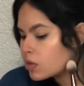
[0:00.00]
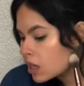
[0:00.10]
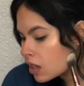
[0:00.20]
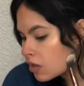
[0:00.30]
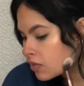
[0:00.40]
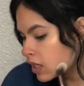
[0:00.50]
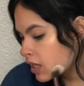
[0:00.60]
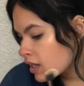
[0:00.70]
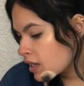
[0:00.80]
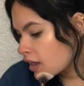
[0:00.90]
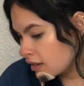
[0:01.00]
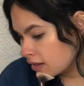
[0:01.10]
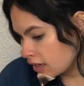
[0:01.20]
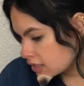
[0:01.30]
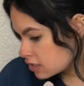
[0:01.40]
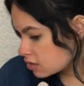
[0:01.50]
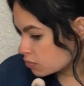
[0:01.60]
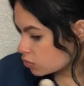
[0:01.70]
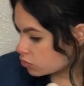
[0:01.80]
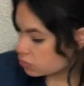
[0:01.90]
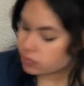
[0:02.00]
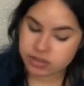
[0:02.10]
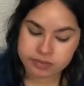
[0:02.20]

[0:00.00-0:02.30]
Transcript: you have a nice smooth